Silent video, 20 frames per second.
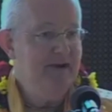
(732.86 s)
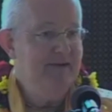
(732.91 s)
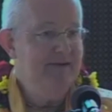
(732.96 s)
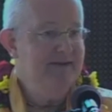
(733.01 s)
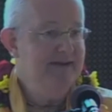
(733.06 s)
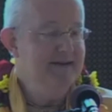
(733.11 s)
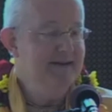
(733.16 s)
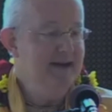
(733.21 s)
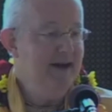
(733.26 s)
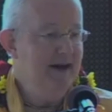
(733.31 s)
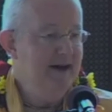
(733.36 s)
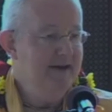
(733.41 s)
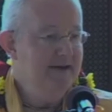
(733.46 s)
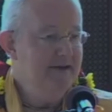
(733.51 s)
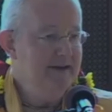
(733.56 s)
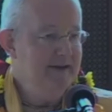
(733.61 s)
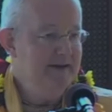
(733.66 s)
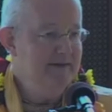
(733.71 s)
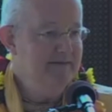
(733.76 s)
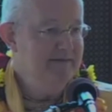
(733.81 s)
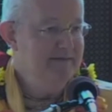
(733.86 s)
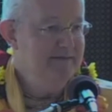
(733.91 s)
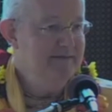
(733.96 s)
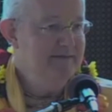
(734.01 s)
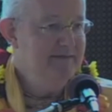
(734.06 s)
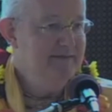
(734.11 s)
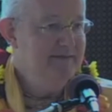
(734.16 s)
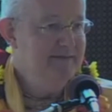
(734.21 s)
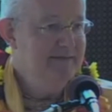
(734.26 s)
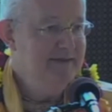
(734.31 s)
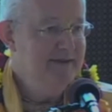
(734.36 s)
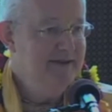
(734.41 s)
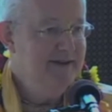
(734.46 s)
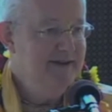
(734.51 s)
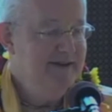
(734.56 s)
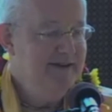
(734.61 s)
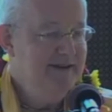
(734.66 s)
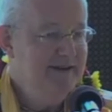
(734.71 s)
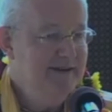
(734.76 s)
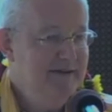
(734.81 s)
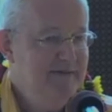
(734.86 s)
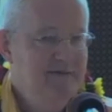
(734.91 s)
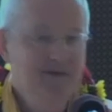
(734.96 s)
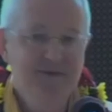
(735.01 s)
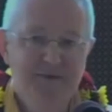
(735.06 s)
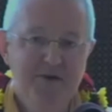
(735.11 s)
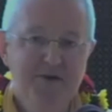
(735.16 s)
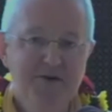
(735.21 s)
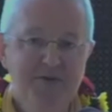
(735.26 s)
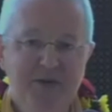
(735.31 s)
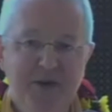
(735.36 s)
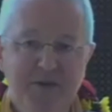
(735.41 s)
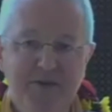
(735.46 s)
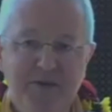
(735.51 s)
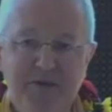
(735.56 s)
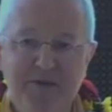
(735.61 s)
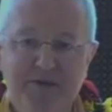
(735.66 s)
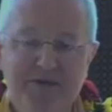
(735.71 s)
to honor him. When most people would,